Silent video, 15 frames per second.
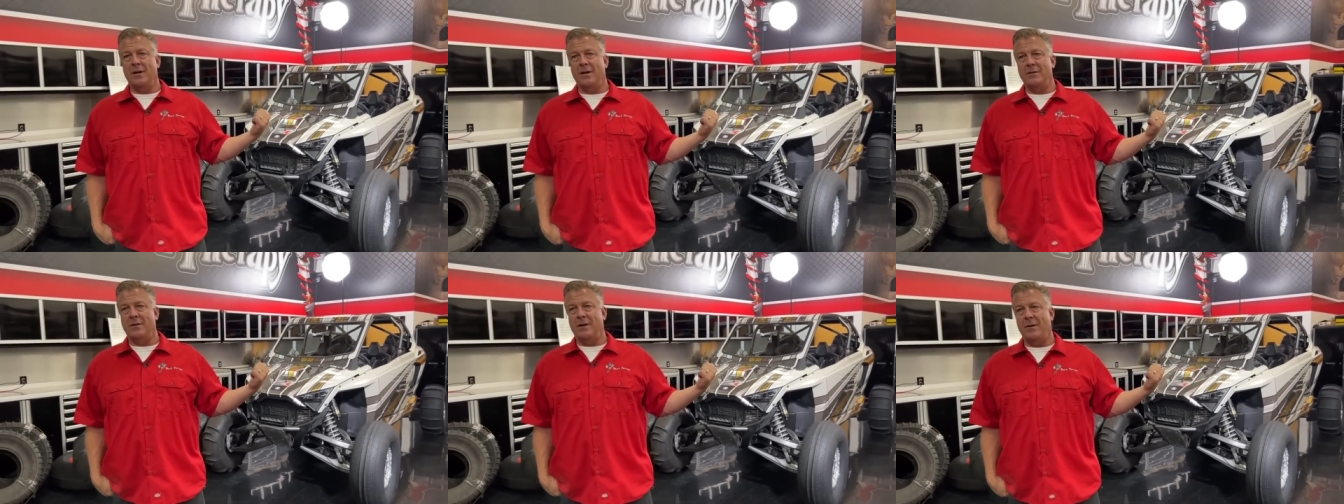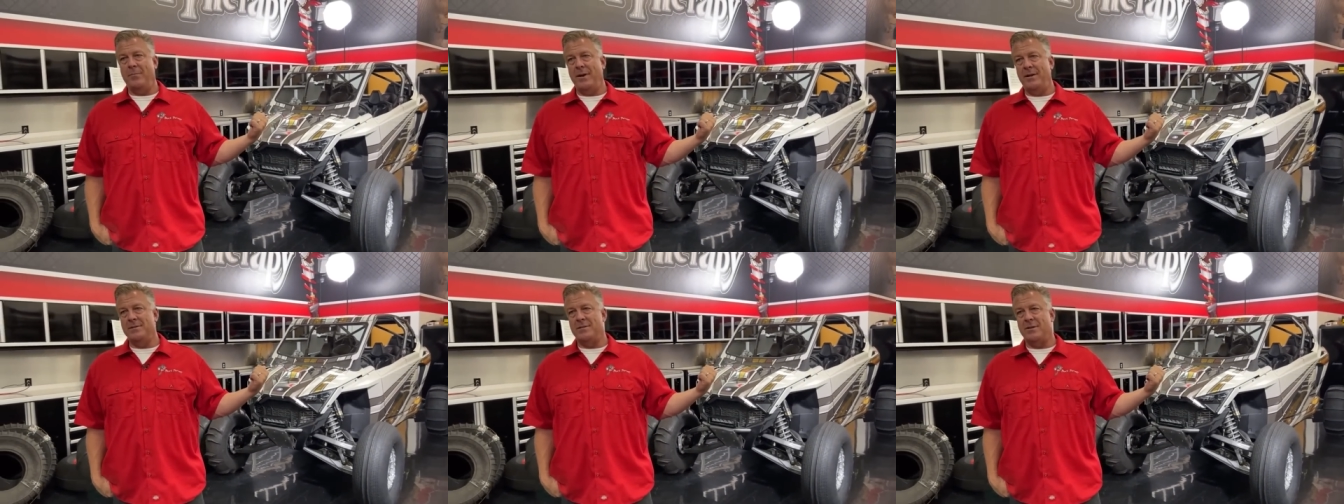and that
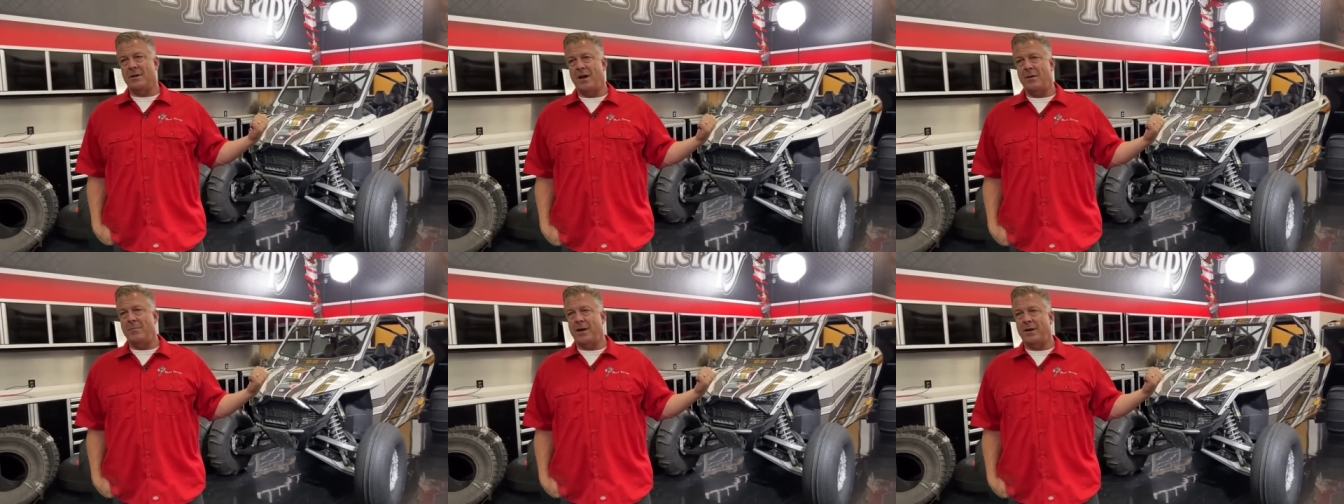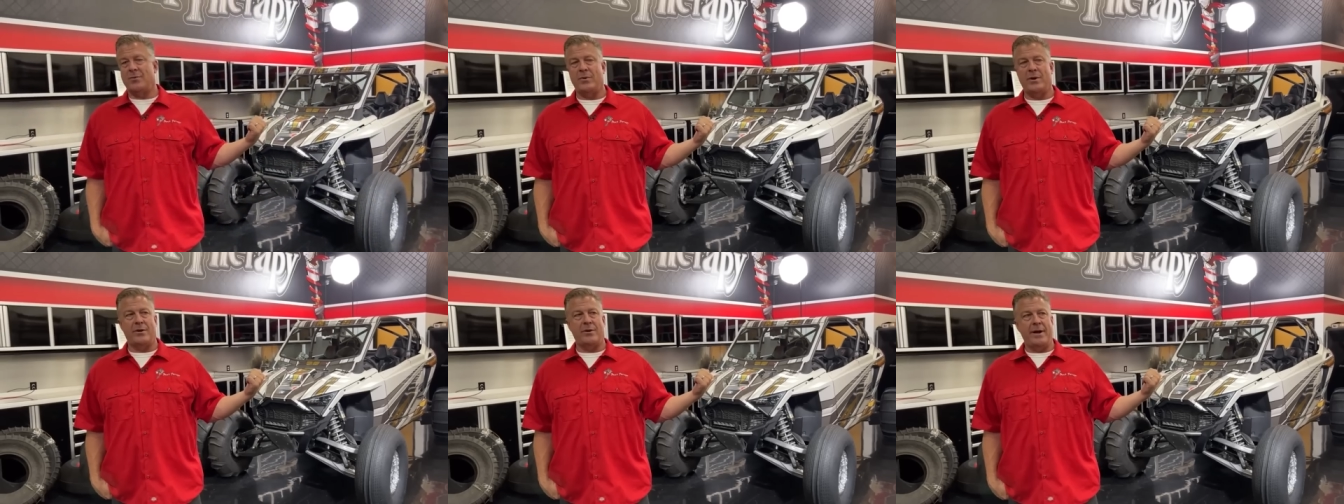means you got like
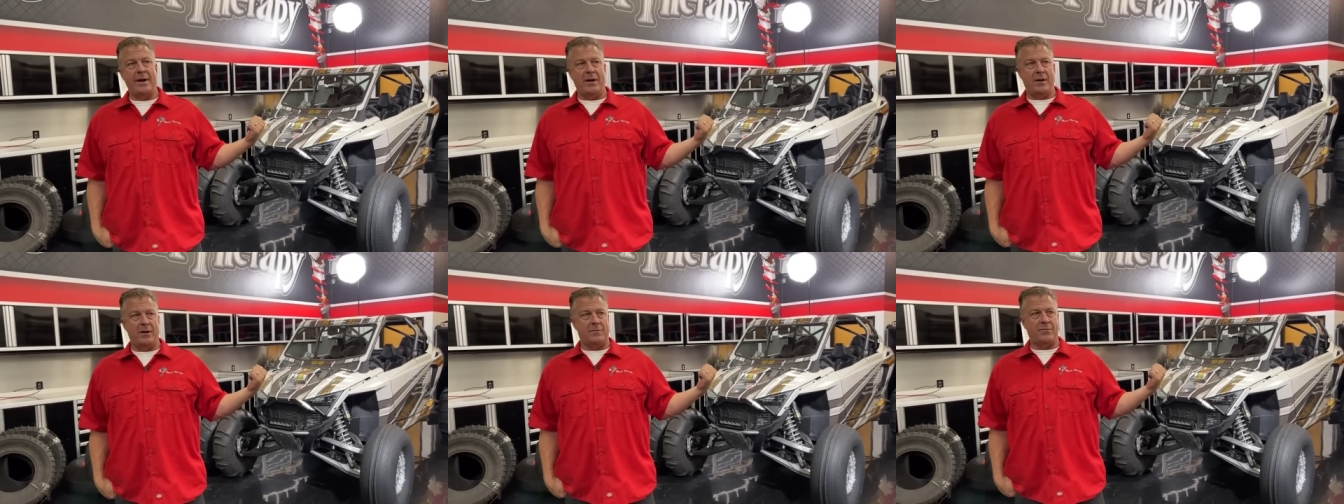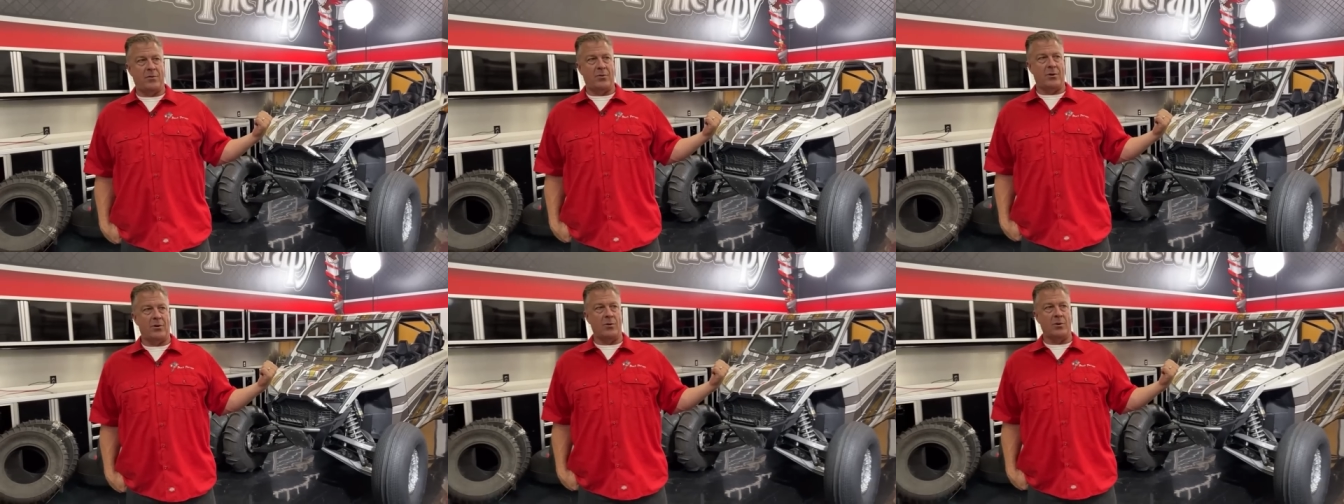380 to
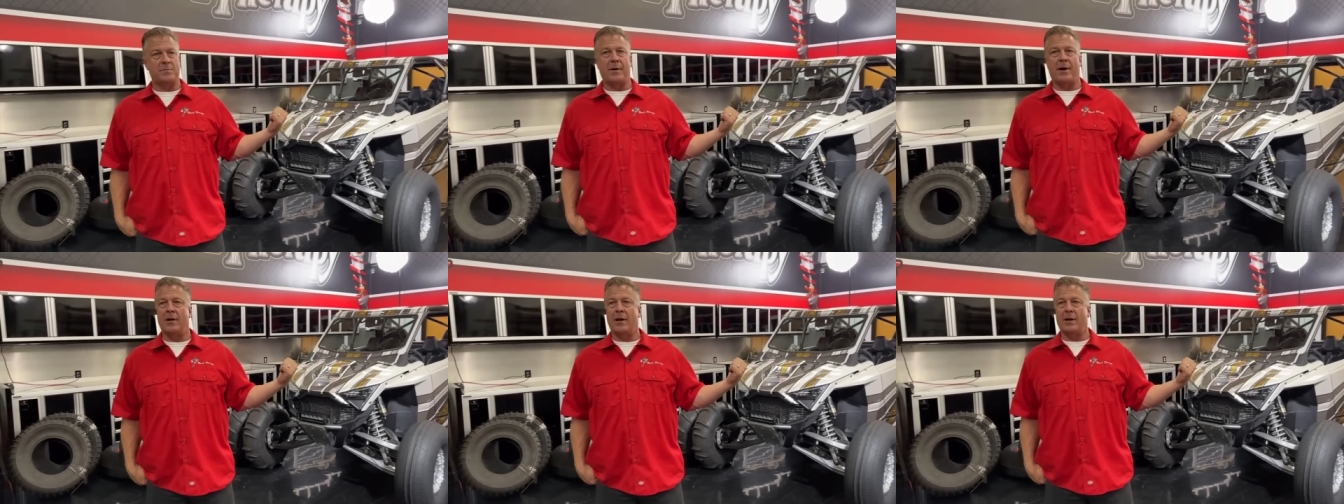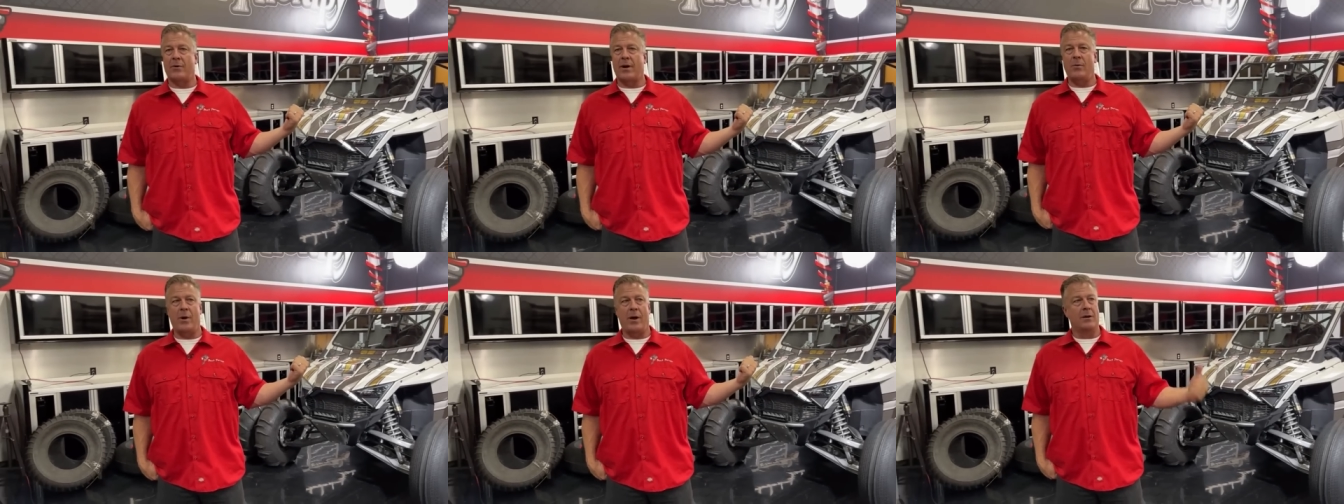400 horsepower like
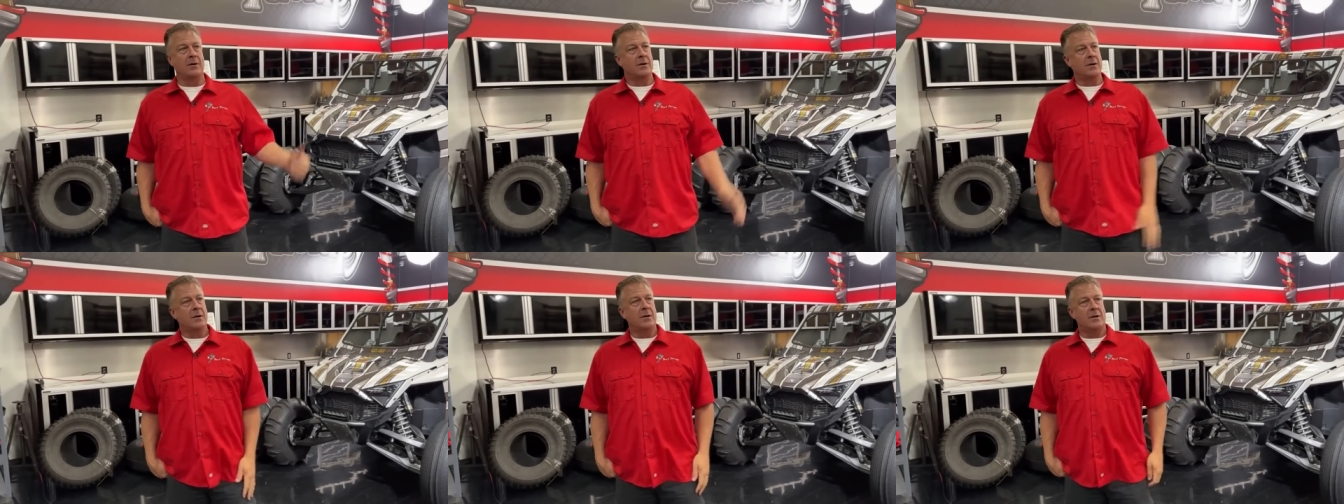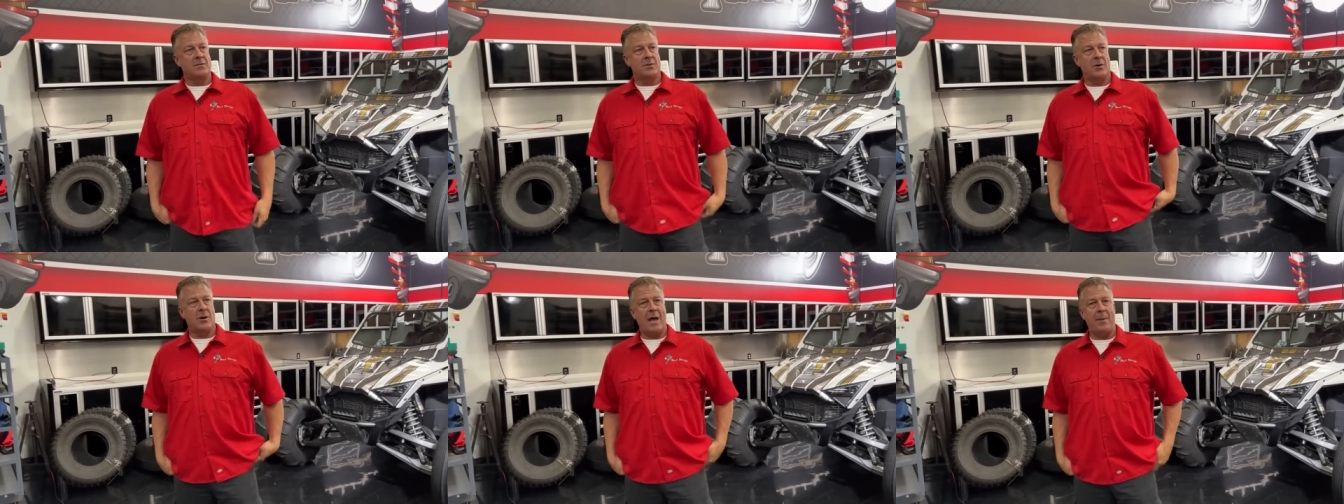right away.
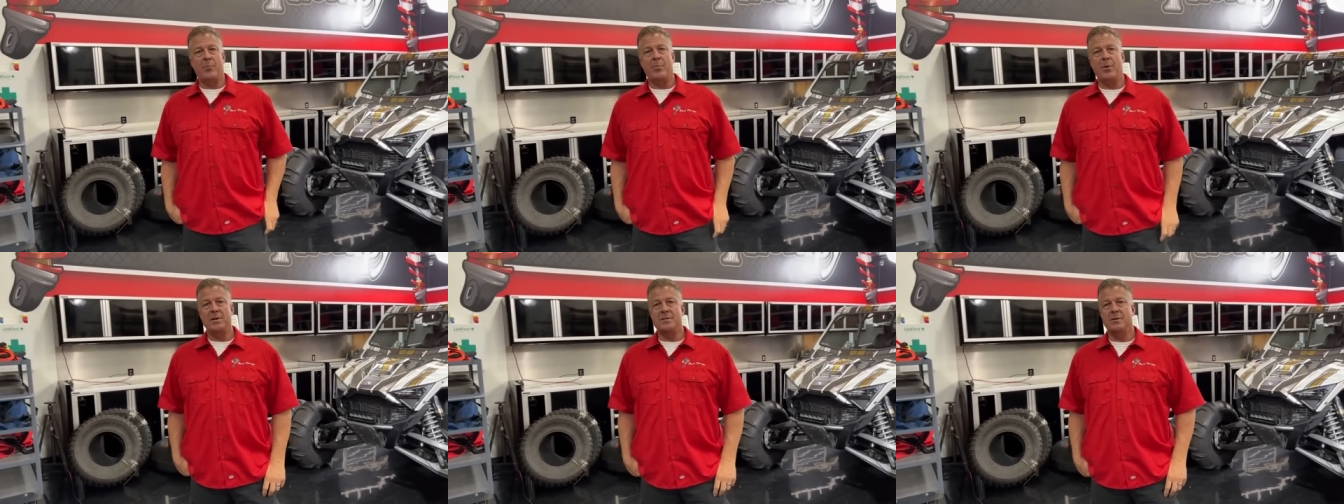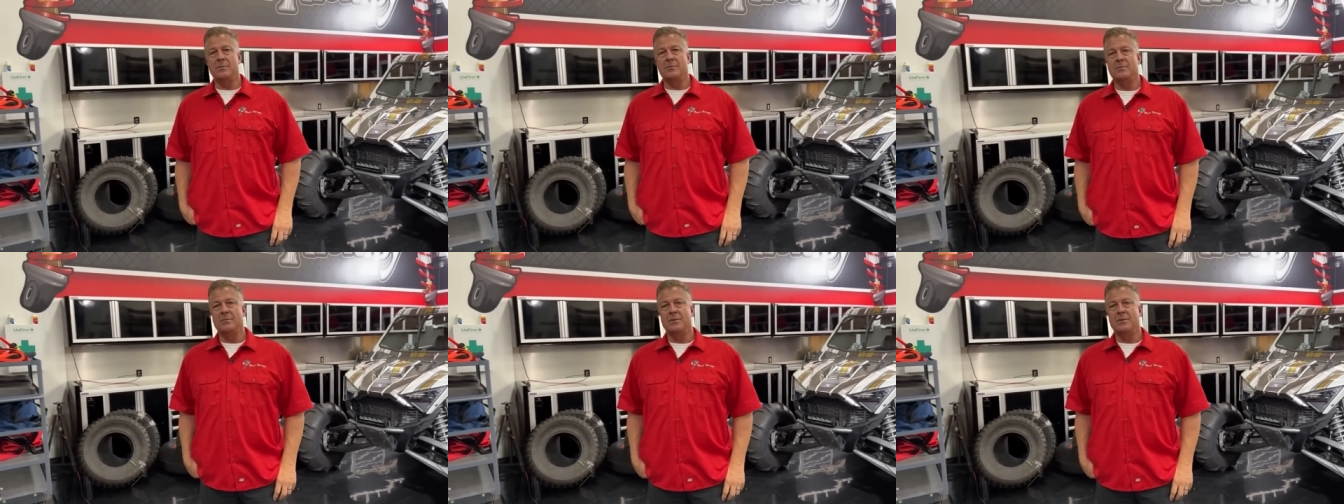So it'll happen pretty soon.